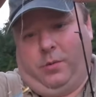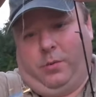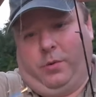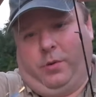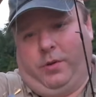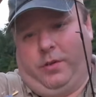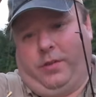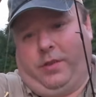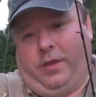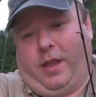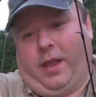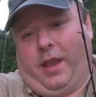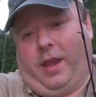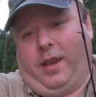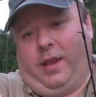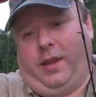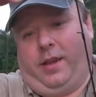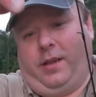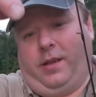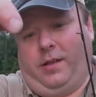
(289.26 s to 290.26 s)
with
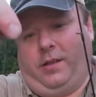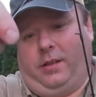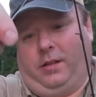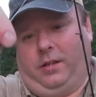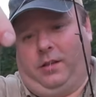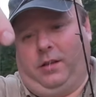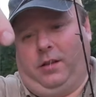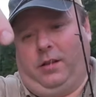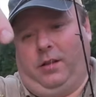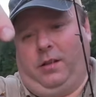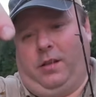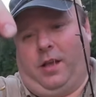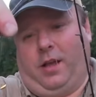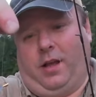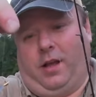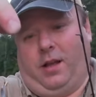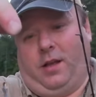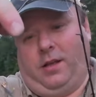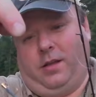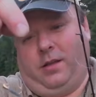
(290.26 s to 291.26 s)
a little
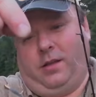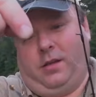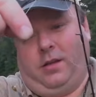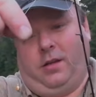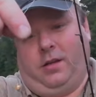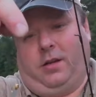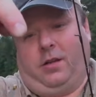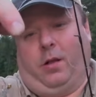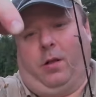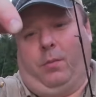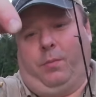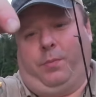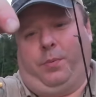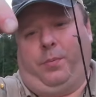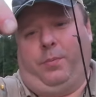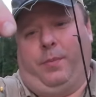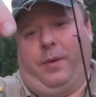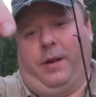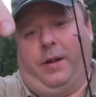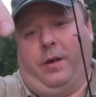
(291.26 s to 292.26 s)
uh, gulp
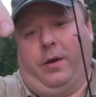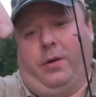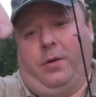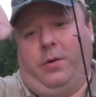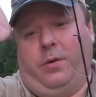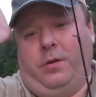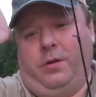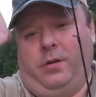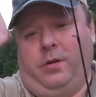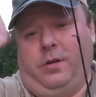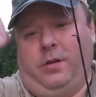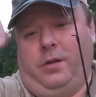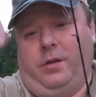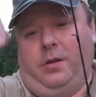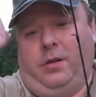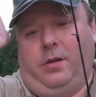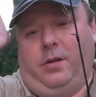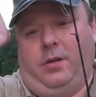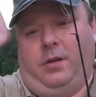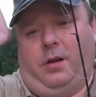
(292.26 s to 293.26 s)
minnow
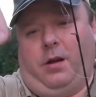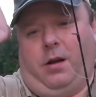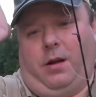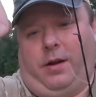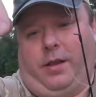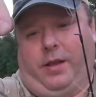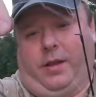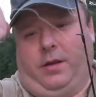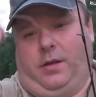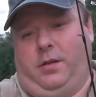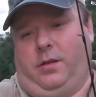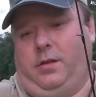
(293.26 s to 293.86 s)
on it.